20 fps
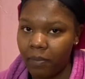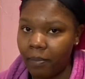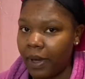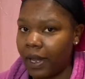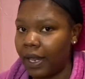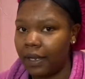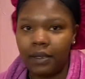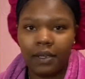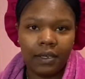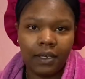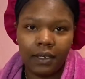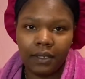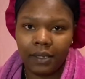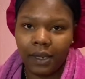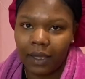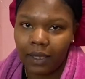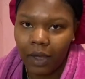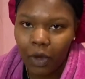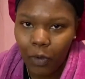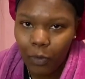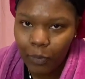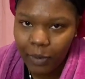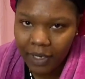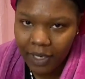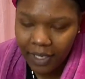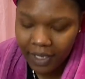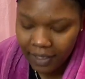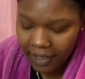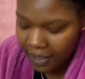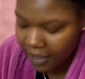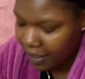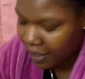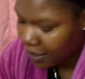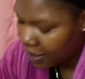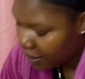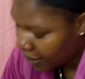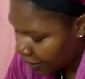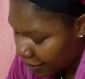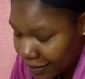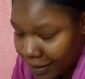but I didn't like open it
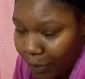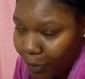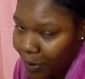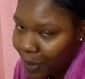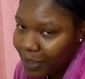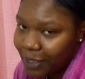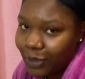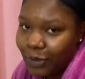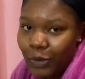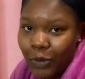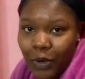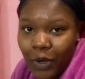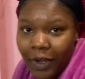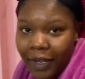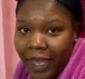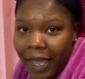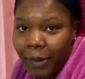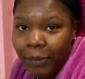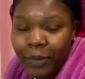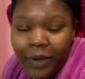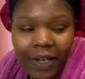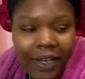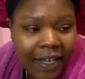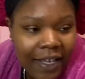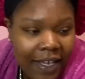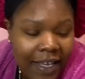because I wanted to do it on camera.